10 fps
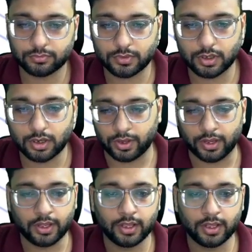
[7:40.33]
Okay,
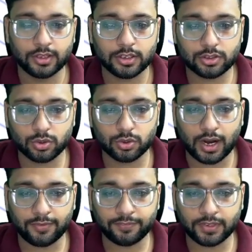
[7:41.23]
so
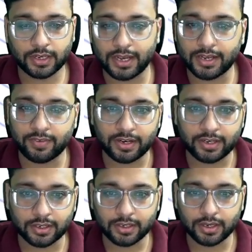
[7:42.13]
after I have
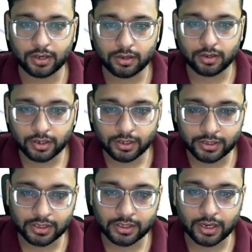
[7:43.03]
entered, it
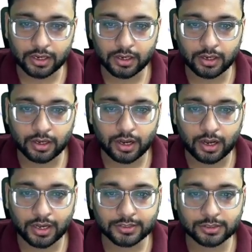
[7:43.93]
will
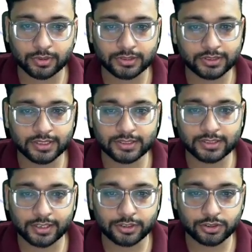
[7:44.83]
ask. It says that
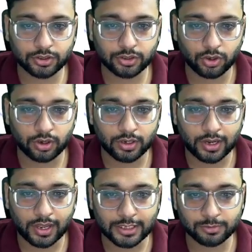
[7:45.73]
it's your
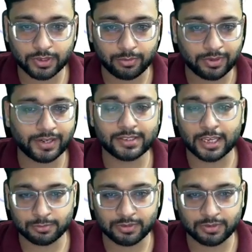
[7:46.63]
has email address has
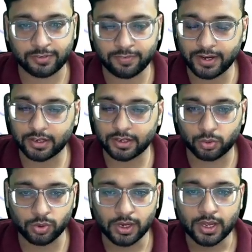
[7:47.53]
been verified.
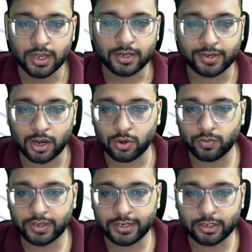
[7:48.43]
Cool. Now we
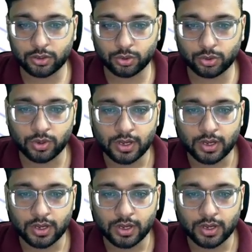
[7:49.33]
need to